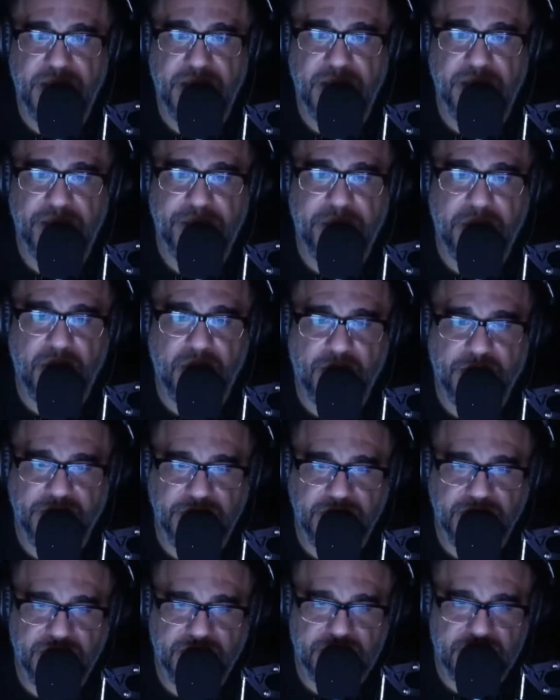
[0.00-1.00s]
But what you
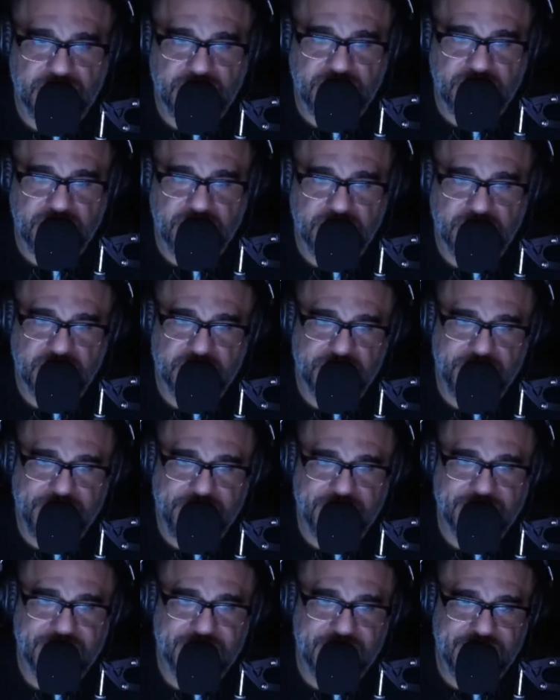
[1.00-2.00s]
should do is pay
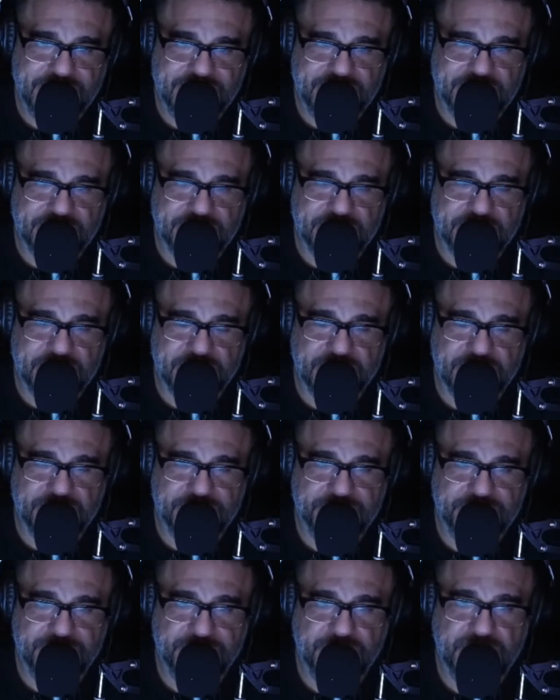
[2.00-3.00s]
attention
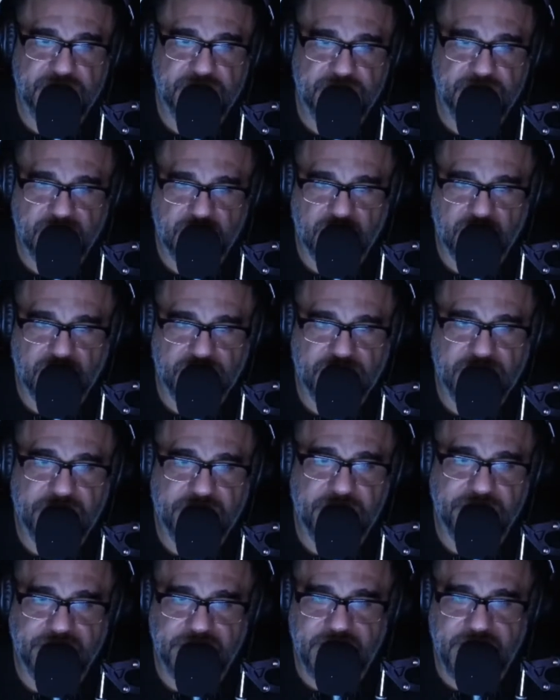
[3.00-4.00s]
to those that are
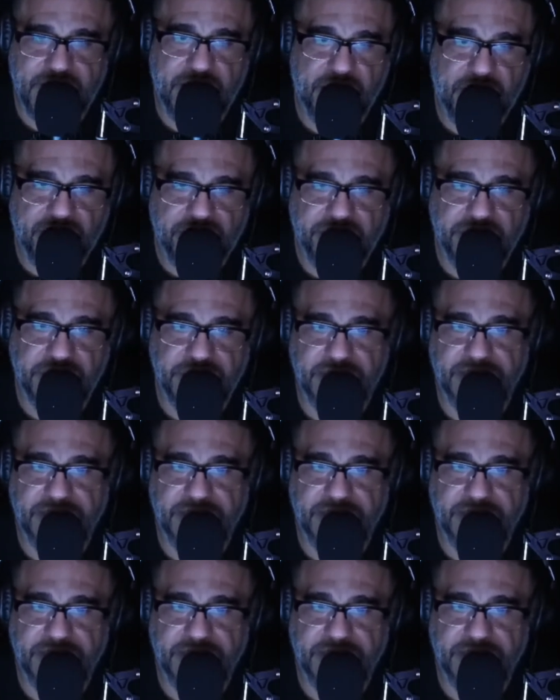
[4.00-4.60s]
not hurting.